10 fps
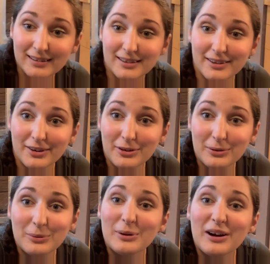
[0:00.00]
you know,
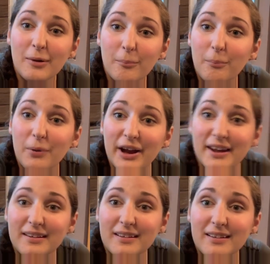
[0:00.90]

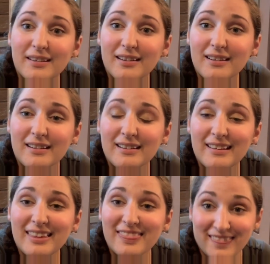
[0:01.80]
but
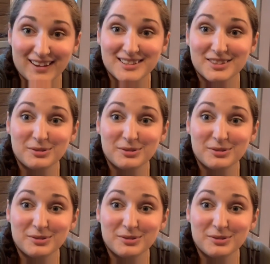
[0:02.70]
that's